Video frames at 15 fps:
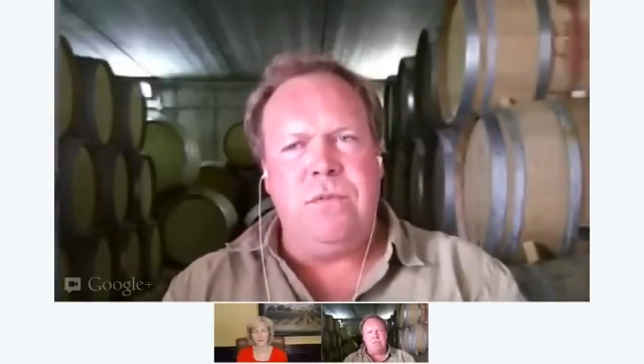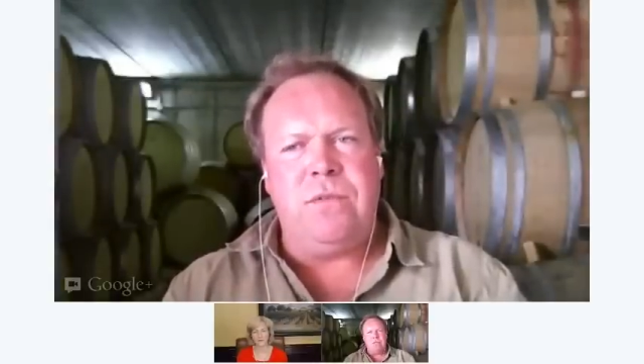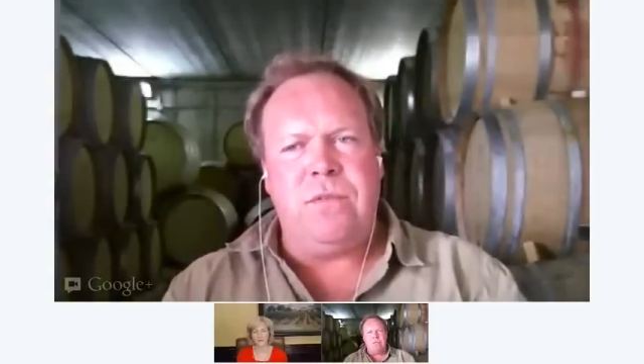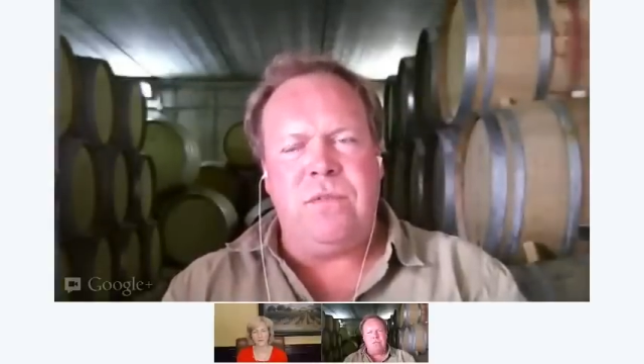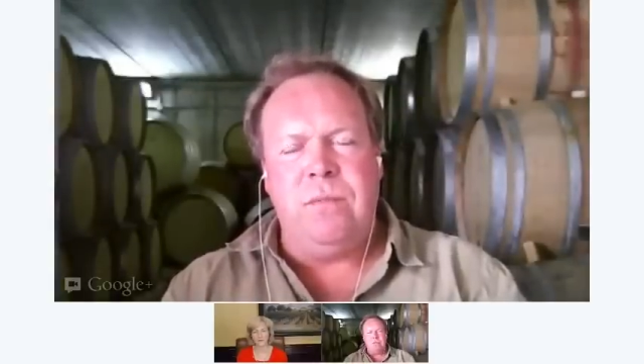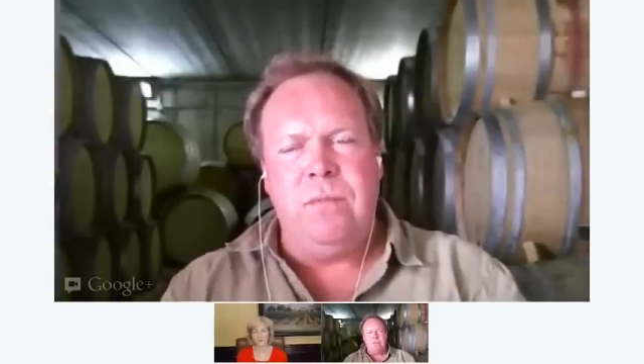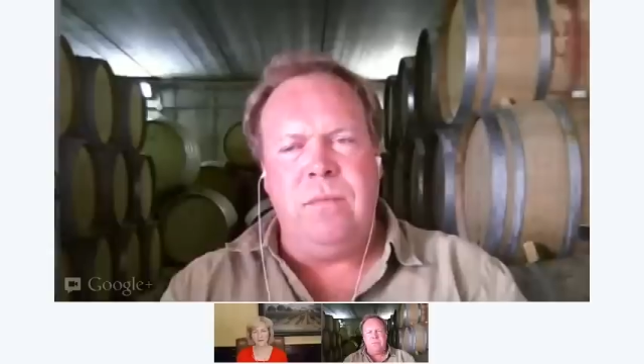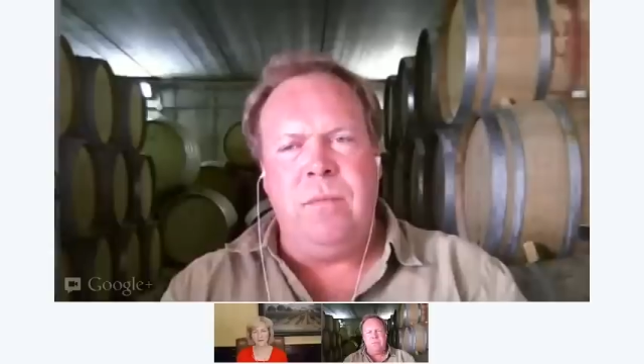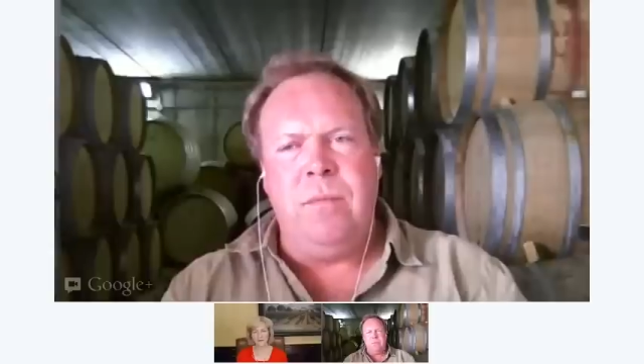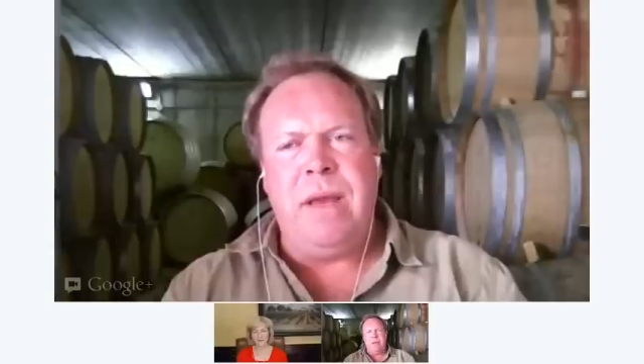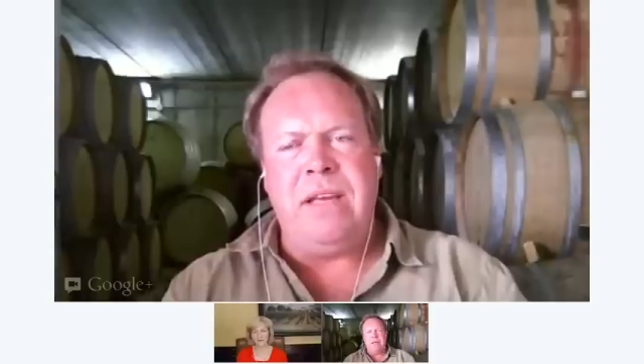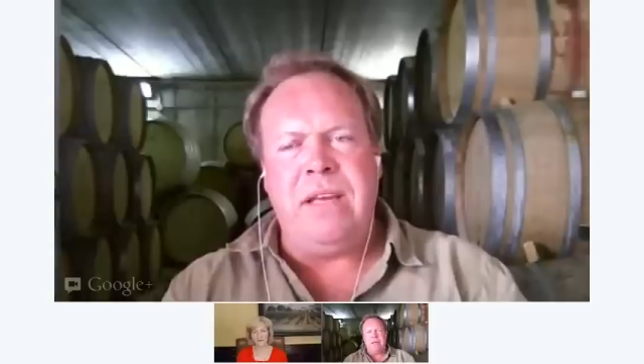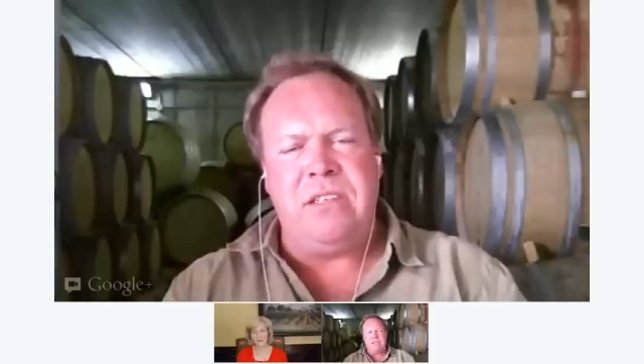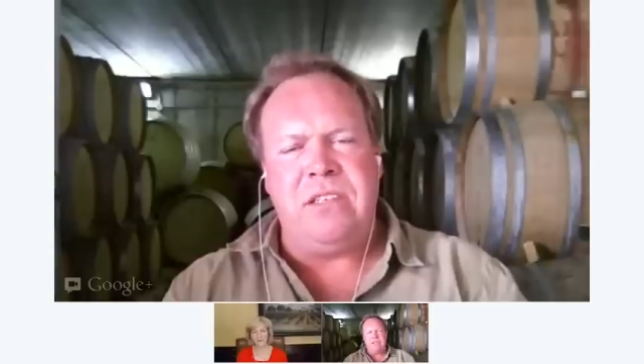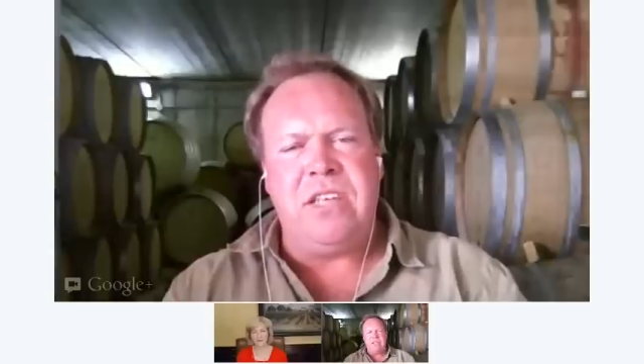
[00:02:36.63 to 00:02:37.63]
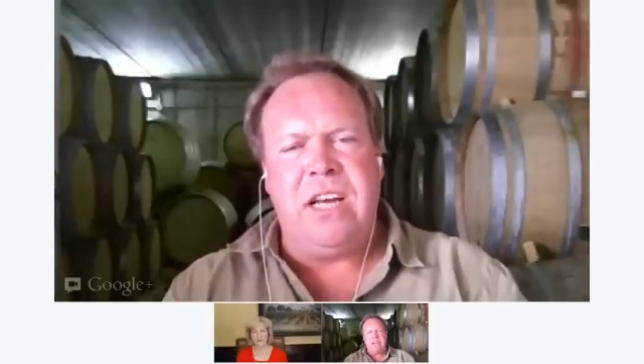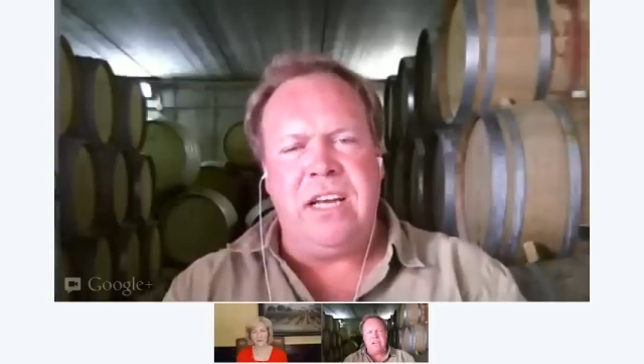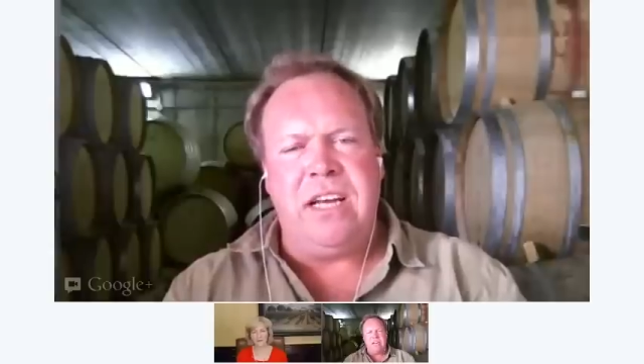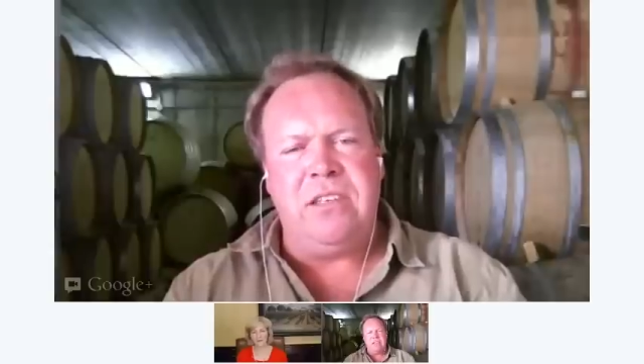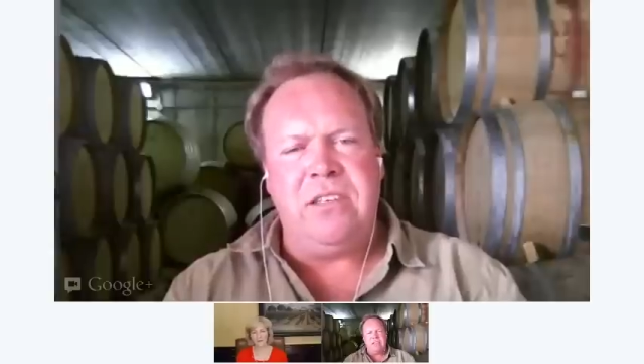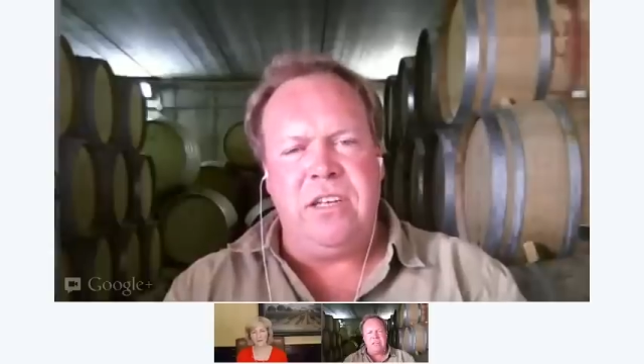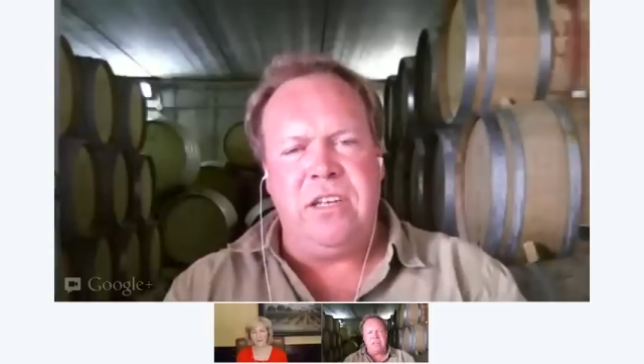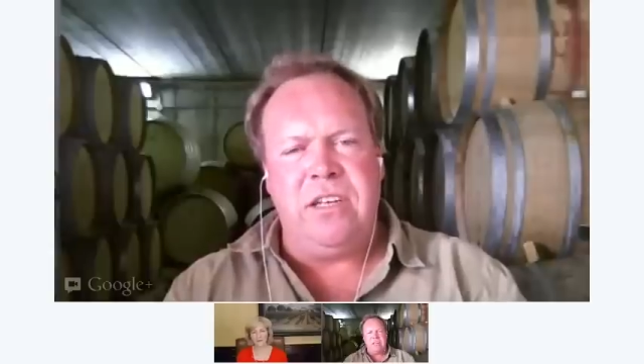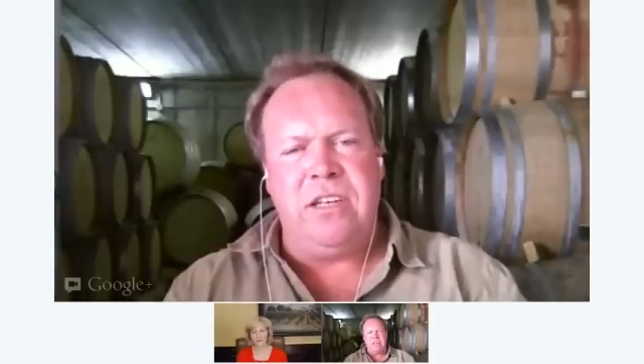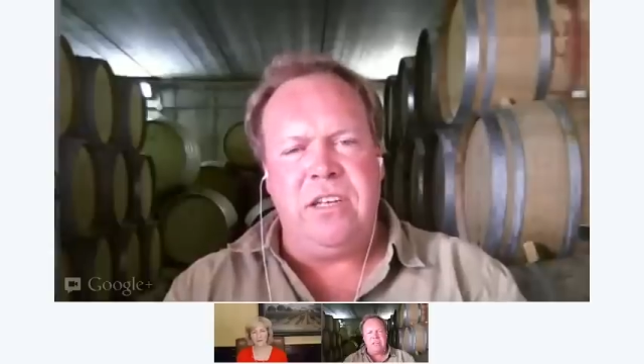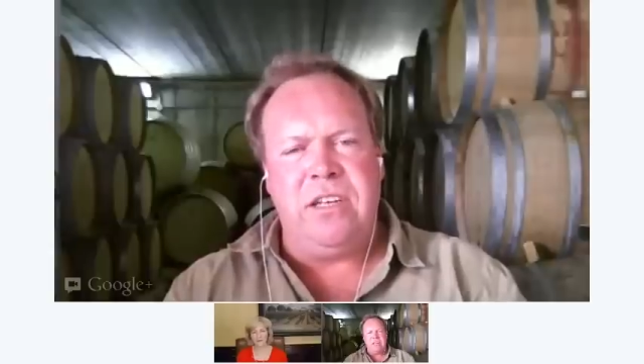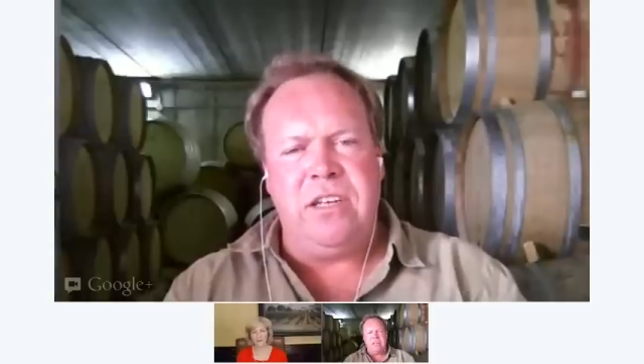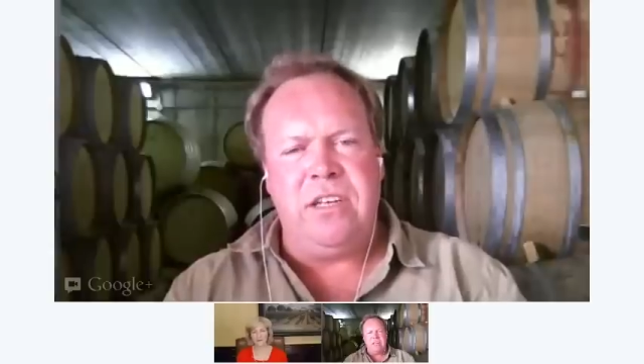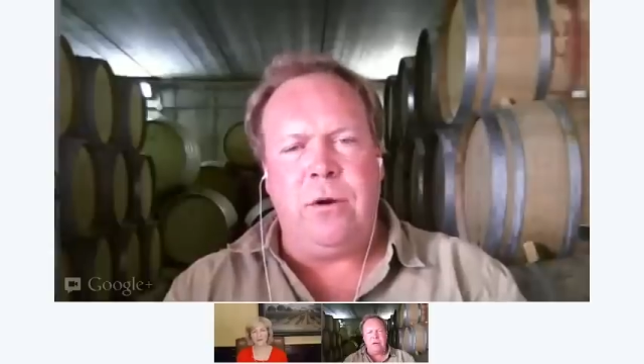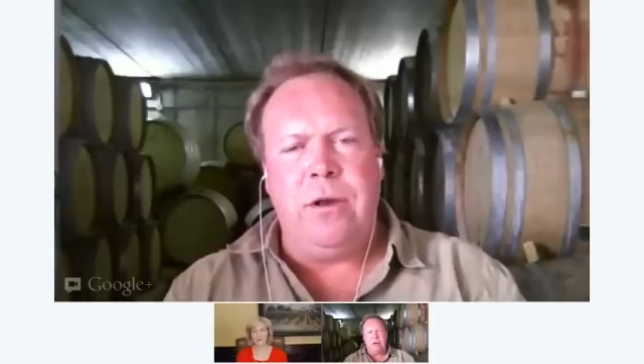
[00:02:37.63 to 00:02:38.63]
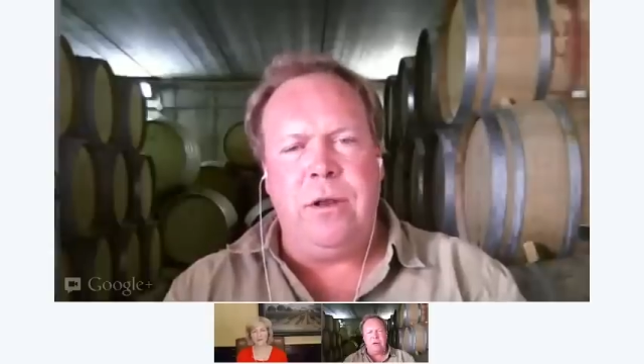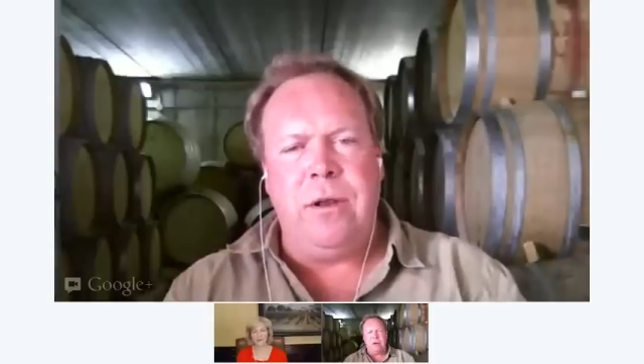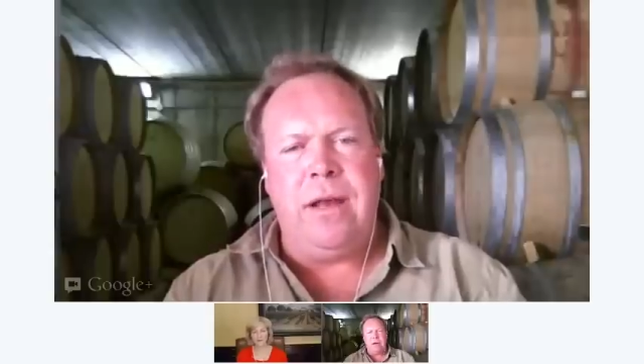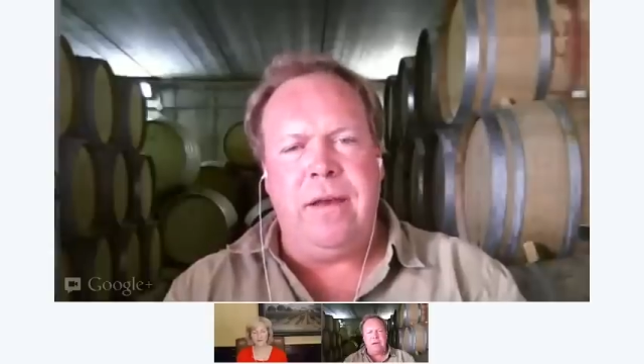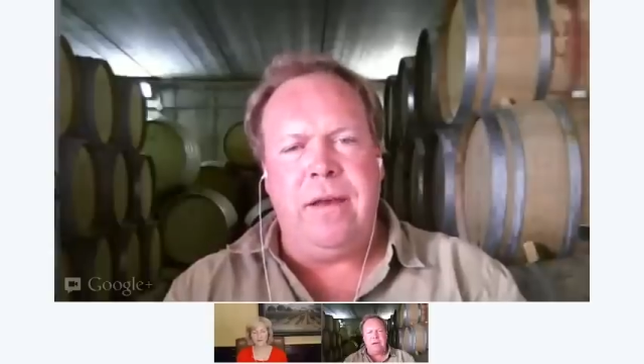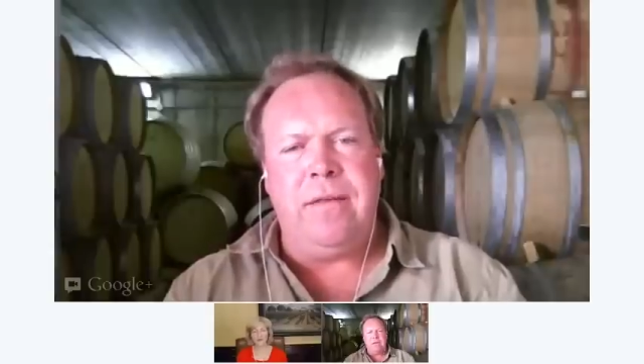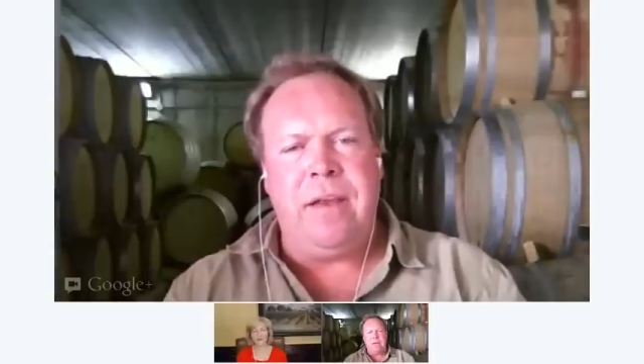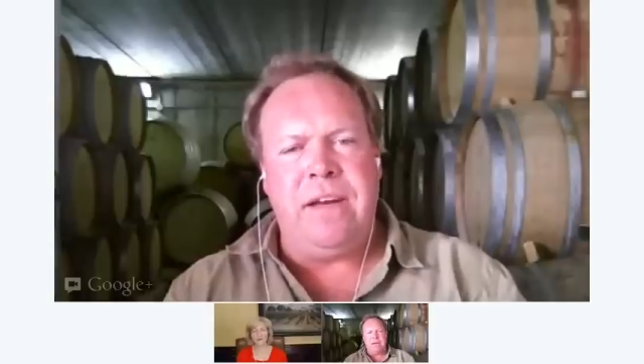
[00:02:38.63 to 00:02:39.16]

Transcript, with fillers: fruit from amazing sites in Niagara, and I,